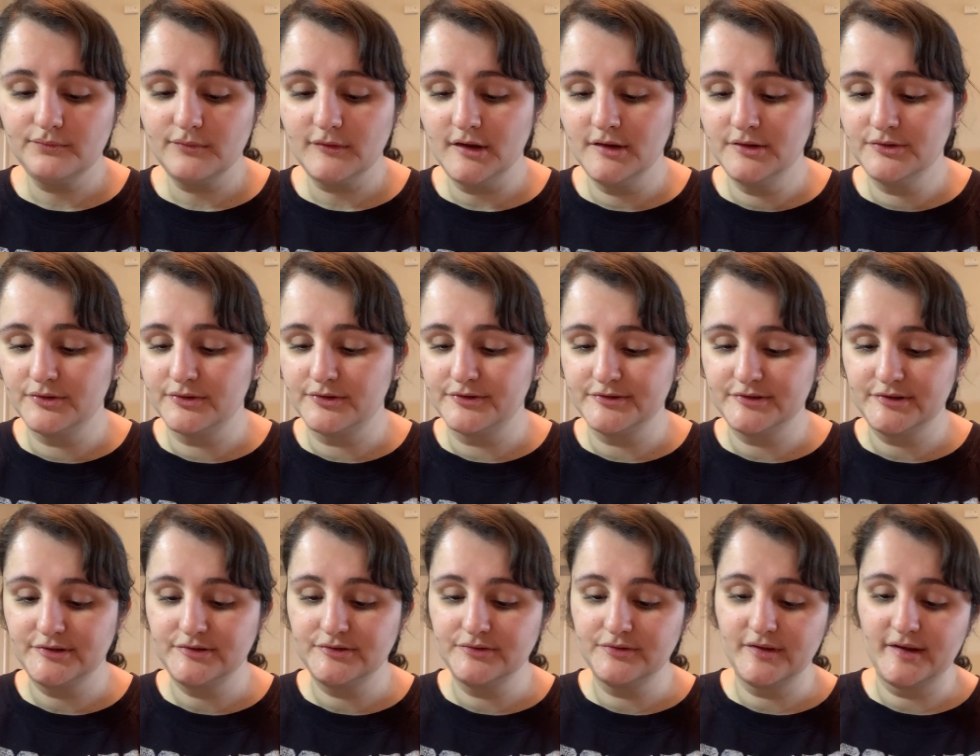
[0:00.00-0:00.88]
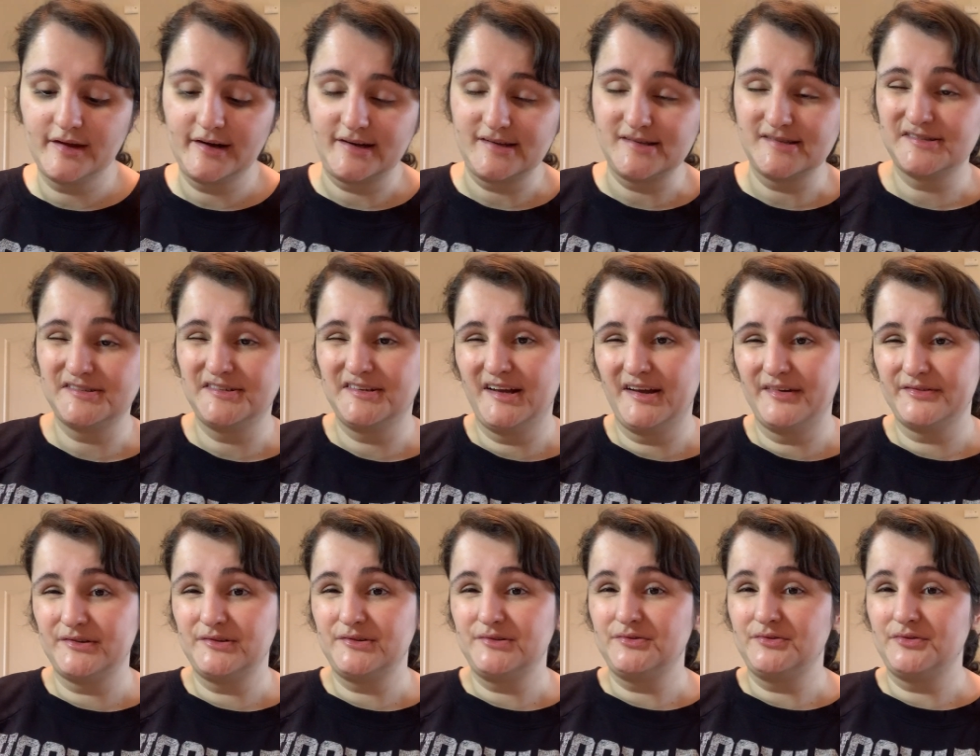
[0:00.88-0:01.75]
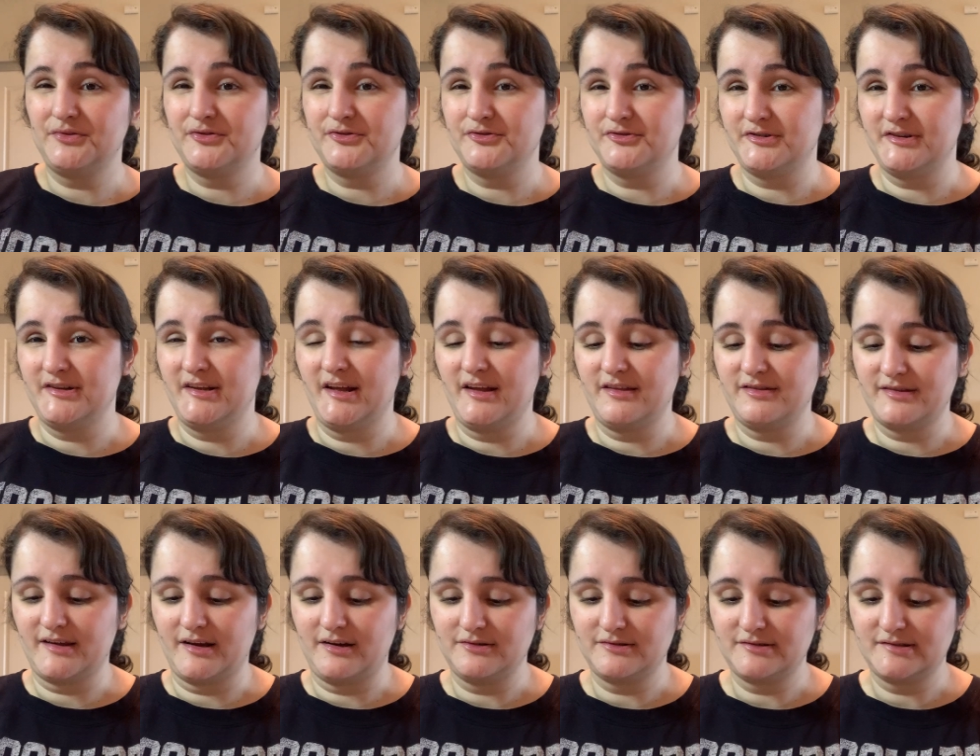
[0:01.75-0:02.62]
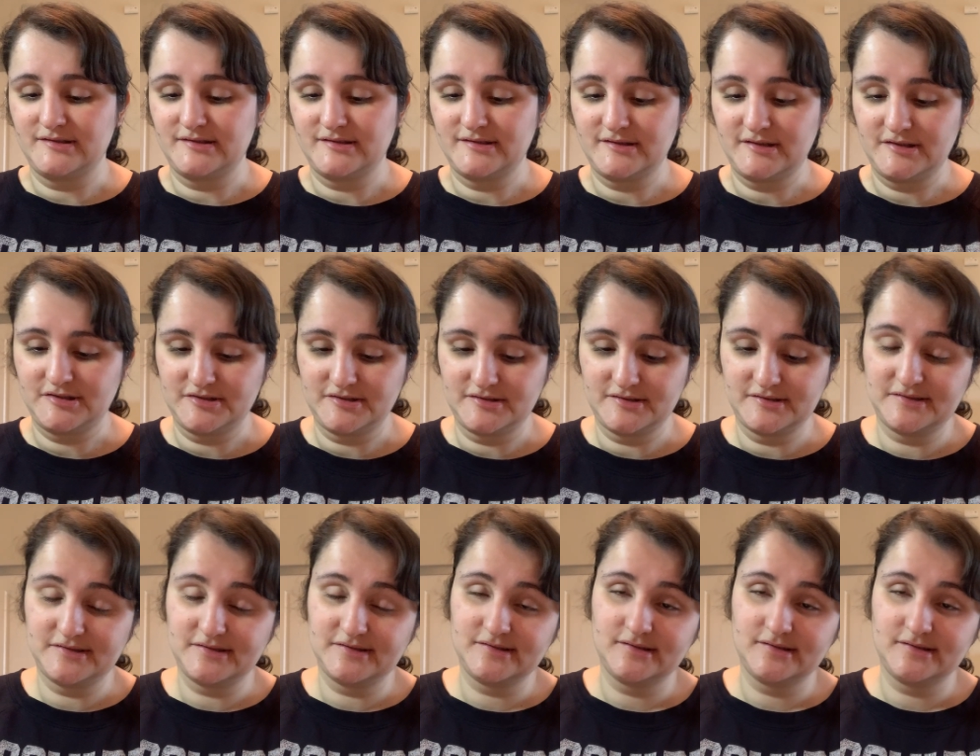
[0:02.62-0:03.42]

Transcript: In order to do that, I still have to do 38,000 stitches,